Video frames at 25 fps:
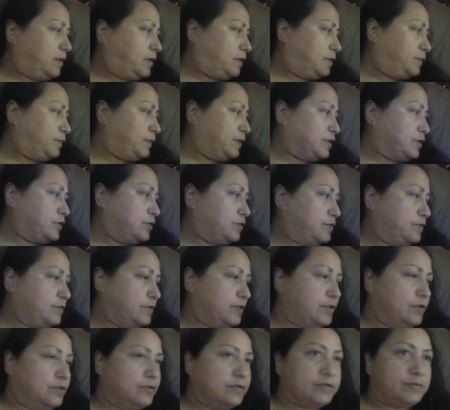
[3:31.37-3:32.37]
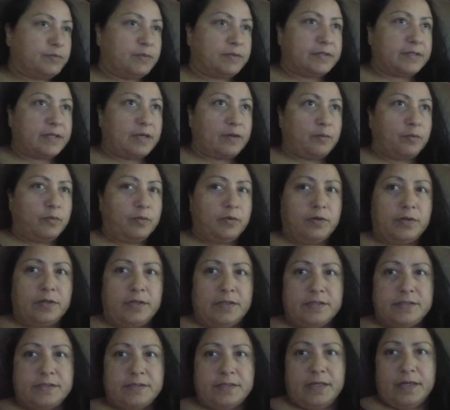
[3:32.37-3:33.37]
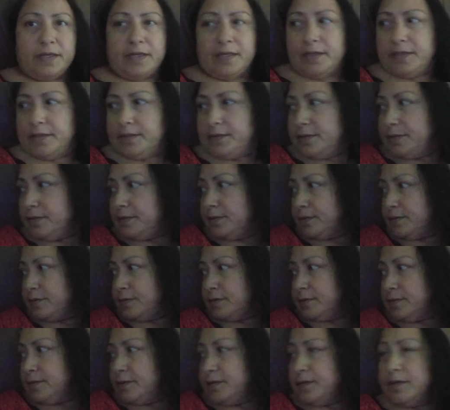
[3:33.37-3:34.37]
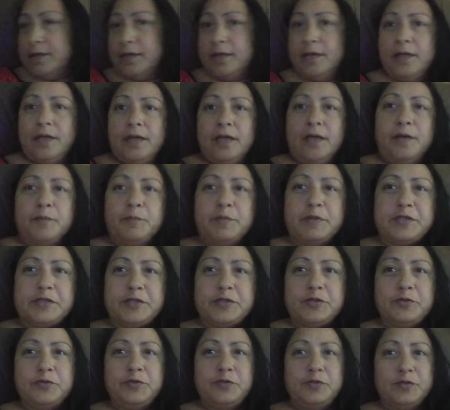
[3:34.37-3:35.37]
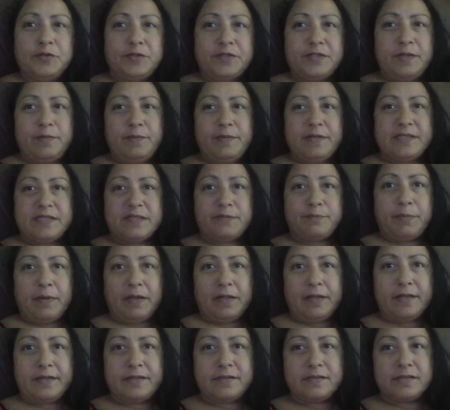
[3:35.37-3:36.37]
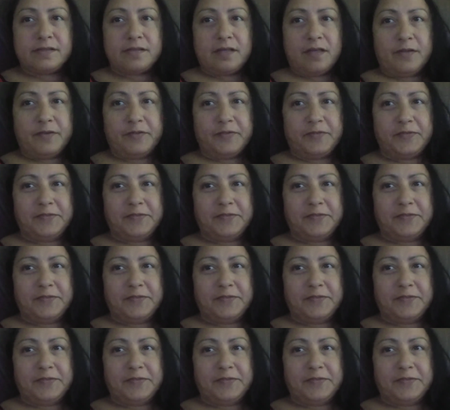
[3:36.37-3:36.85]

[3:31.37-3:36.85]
I'm not sure she knows what that word is yet. But soon you'll see me spelling stuff.